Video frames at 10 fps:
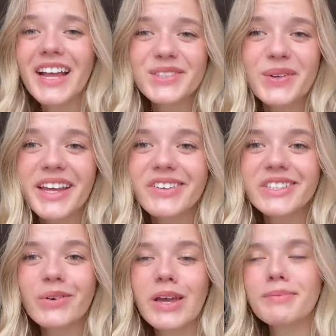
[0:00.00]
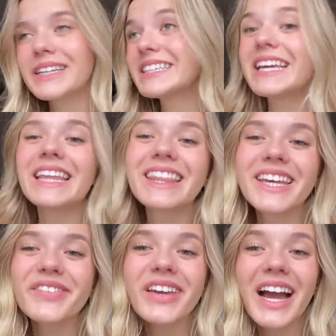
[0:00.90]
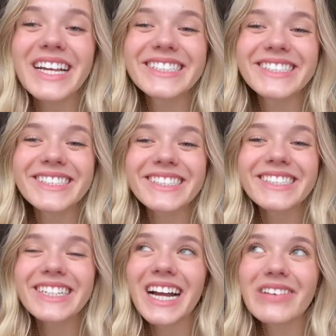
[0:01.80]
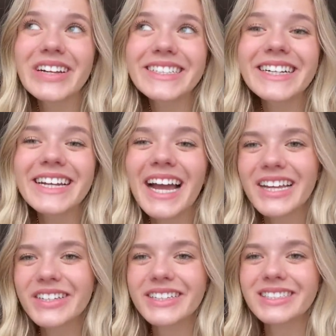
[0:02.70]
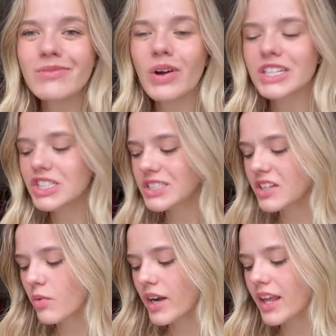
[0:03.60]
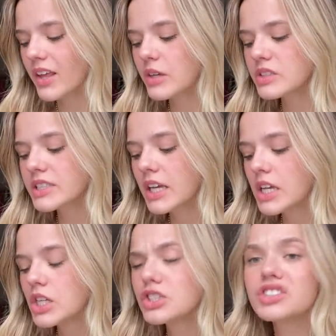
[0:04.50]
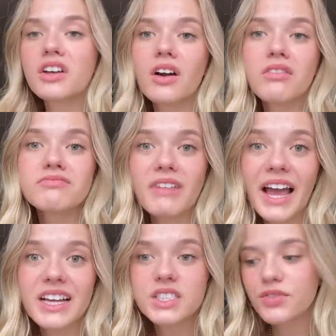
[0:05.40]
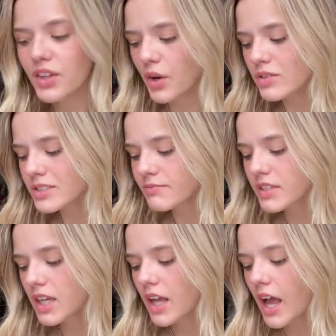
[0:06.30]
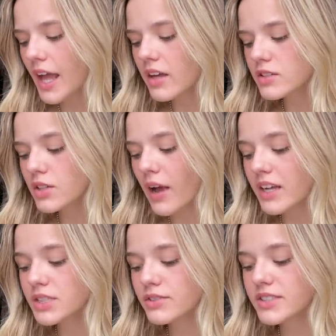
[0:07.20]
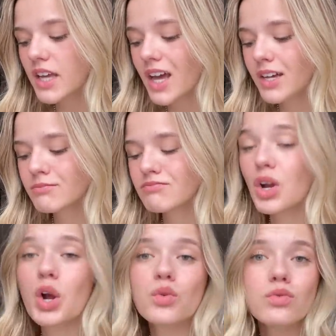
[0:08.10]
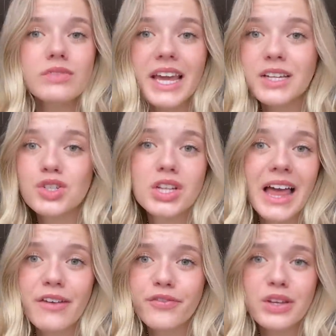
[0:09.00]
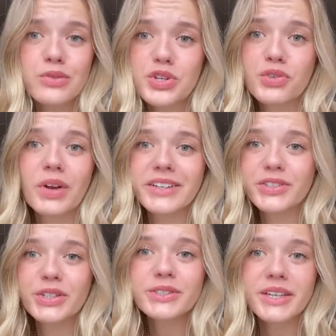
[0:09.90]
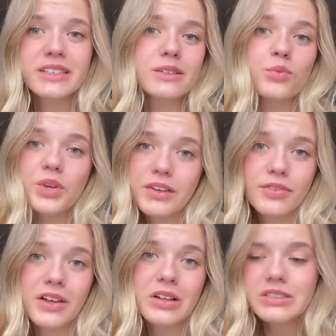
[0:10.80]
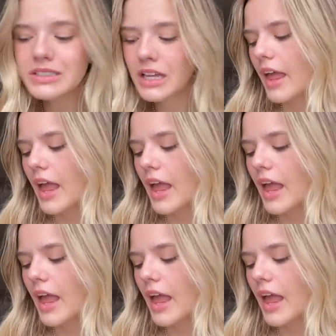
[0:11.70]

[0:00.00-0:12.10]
That's what I use to whiten my teeth. If you guys are wondering, I do get some questions on what I use. So I asked for those. I also asked for some like Gillette Fusion razors, like some refills.